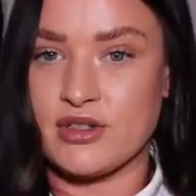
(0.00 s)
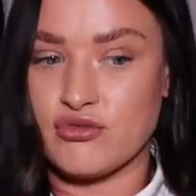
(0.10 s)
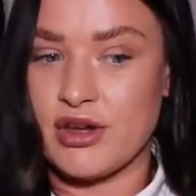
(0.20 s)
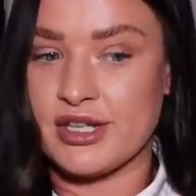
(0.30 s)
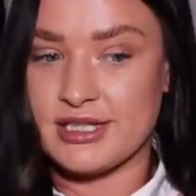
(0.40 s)

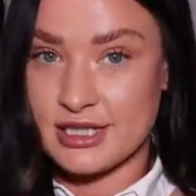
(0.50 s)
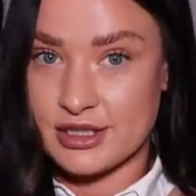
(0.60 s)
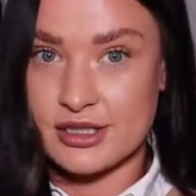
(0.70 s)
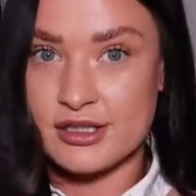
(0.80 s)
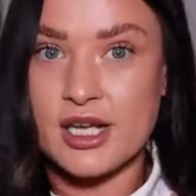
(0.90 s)
I'd rather you
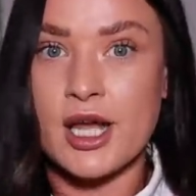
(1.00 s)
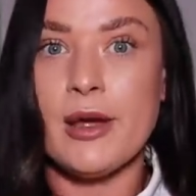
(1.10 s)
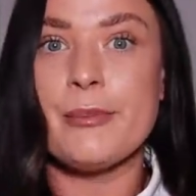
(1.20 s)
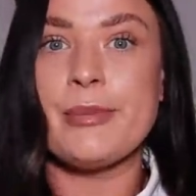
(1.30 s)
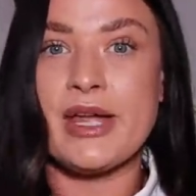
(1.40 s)
didn't.
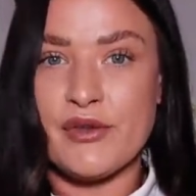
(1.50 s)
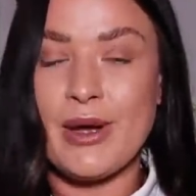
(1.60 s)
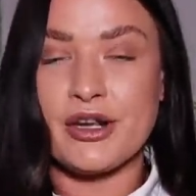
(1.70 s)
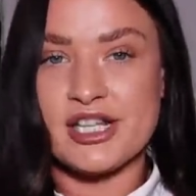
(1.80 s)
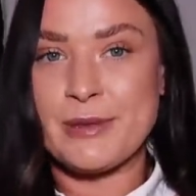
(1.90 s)
But if you
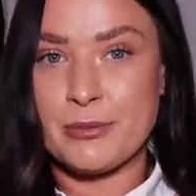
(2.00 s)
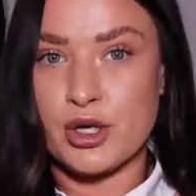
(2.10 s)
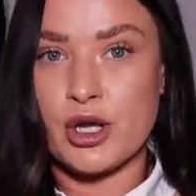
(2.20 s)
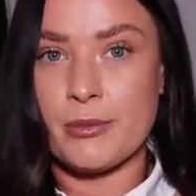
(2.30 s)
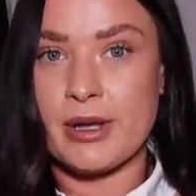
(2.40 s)
are going to spend
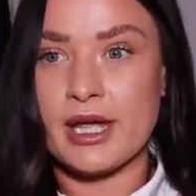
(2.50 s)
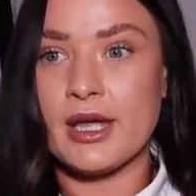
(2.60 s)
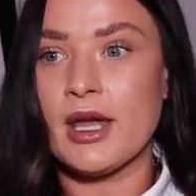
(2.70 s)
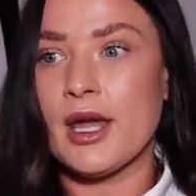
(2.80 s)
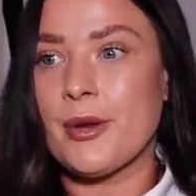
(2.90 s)
money on me,